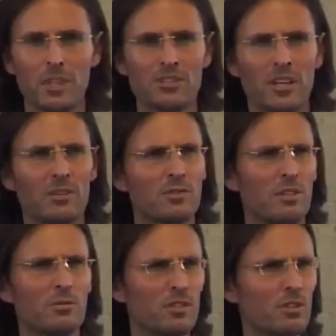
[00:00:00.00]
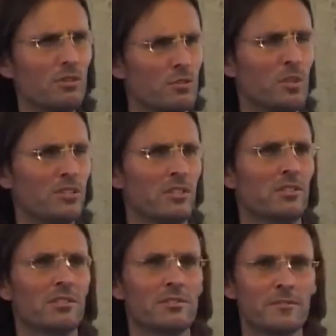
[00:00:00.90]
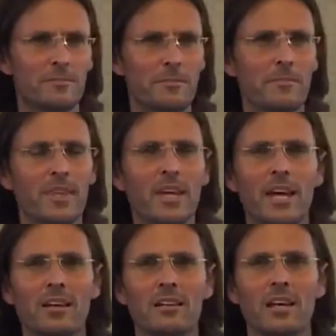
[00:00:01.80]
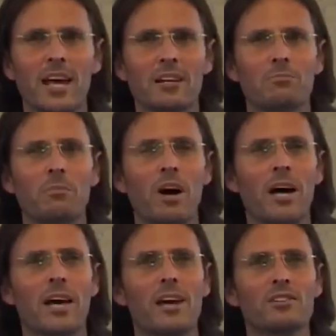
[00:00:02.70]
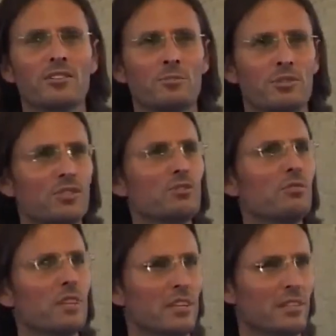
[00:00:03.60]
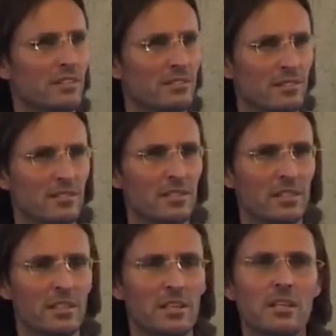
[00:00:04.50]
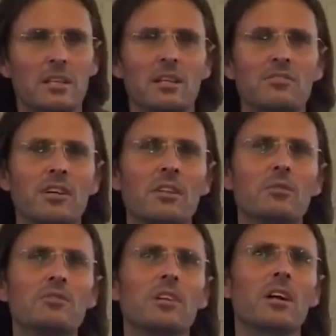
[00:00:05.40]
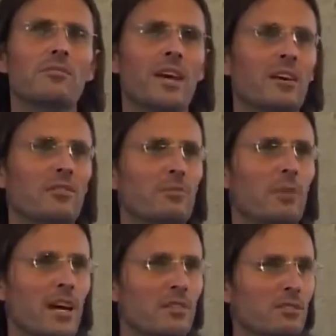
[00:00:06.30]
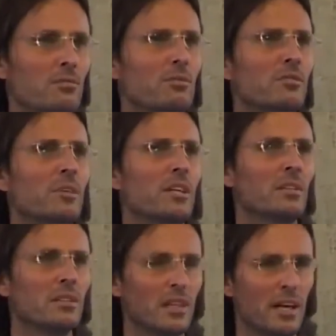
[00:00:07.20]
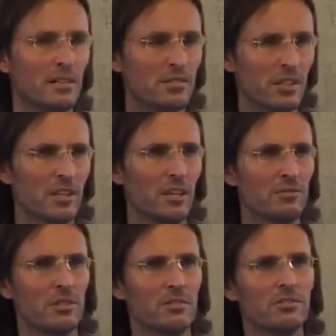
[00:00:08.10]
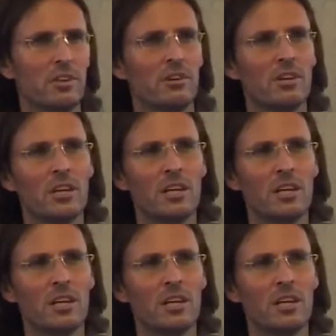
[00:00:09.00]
So it was a huge business, and my actions were destroying it. And so there was a lot of anger and rage towards me at the Sanhedrin, and so